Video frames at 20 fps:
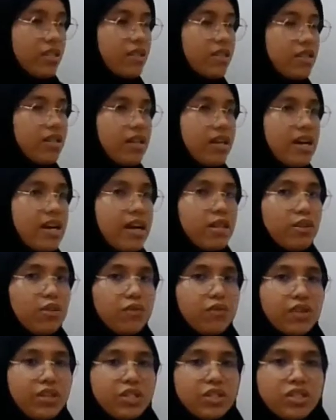This is the
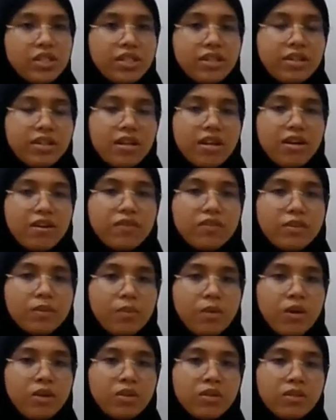elevation of the
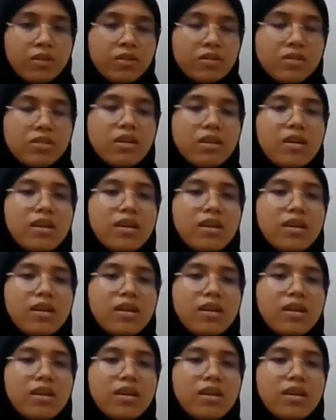model,